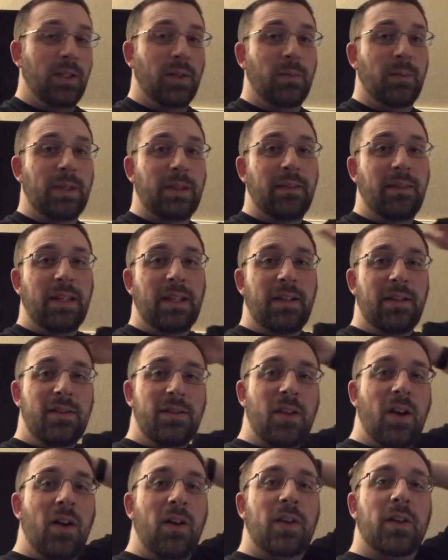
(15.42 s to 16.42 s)
when things
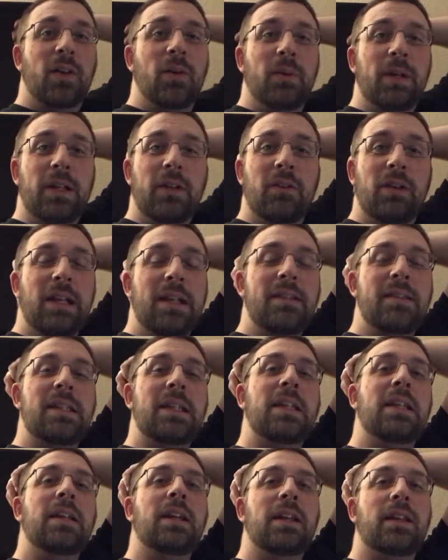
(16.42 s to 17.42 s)
are going
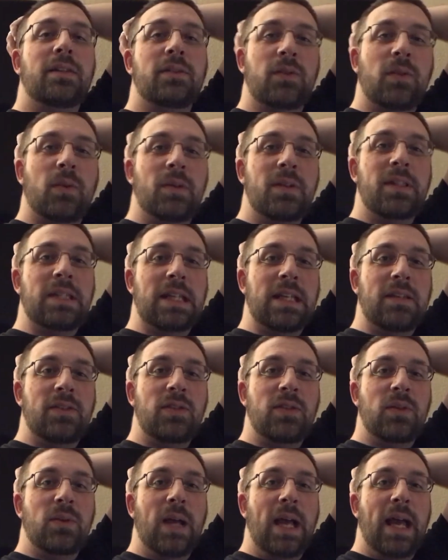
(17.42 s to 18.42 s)
crazy, it is always nice
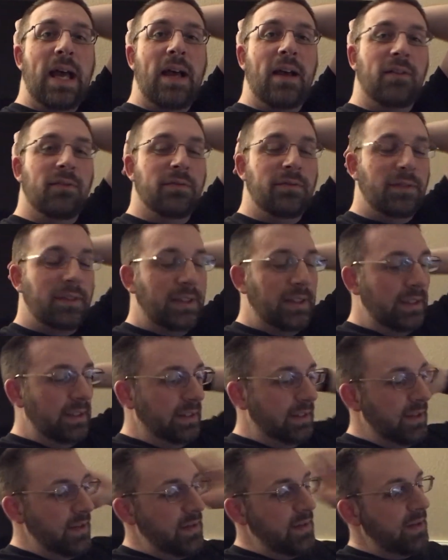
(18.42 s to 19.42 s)
to have
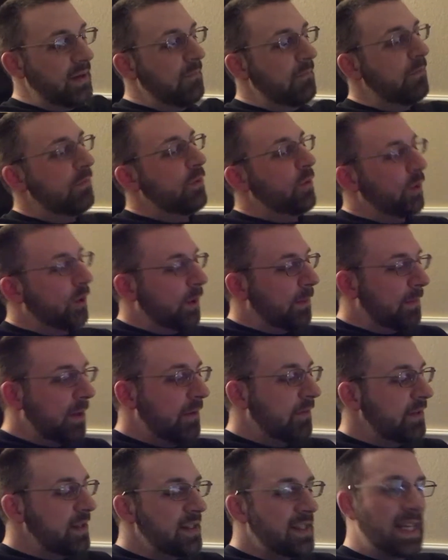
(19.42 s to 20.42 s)
some form
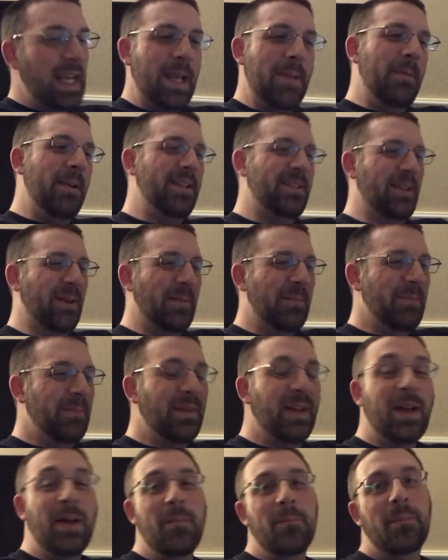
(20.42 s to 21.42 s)
of escapism.
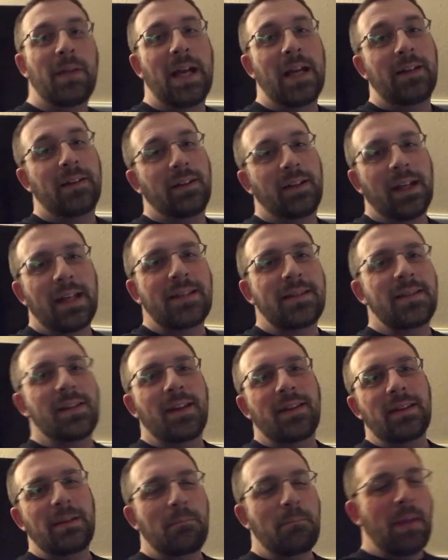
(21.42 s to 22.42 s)
But it's
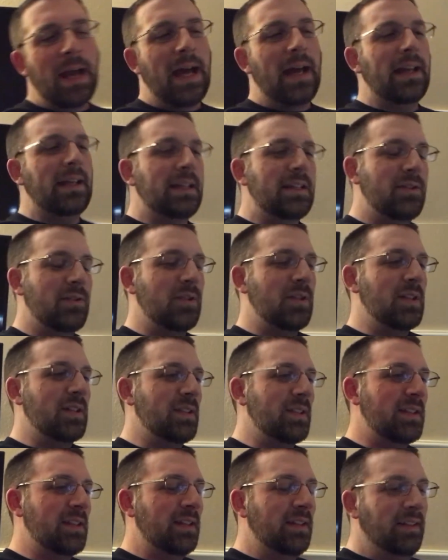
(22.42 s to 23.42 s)
nothing bad, it's
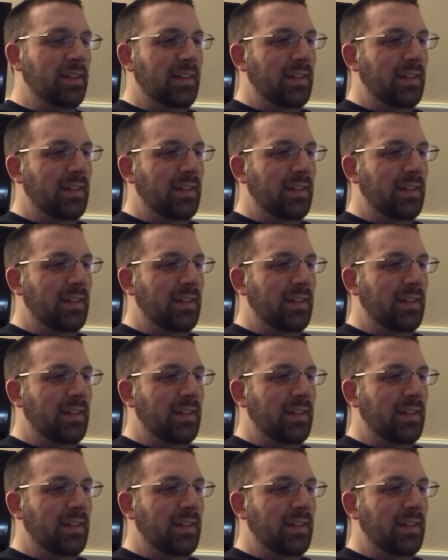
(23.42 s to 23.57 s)
just